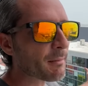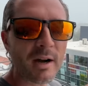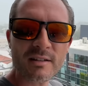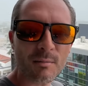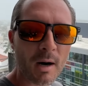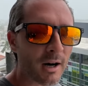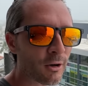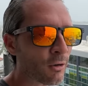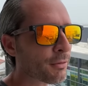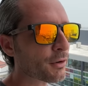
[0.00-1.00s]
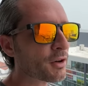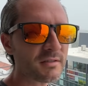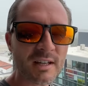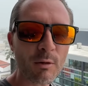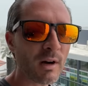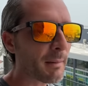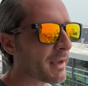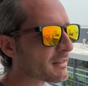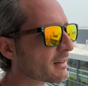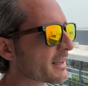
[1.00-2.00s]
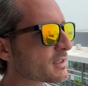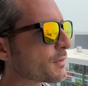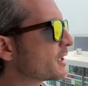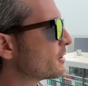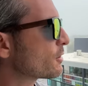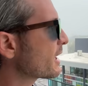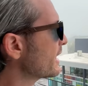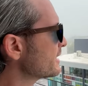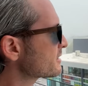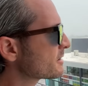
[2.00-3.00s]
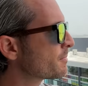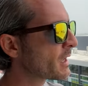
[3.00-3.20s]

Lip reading: By tomorrow, Thursday, when I make the next video, guys,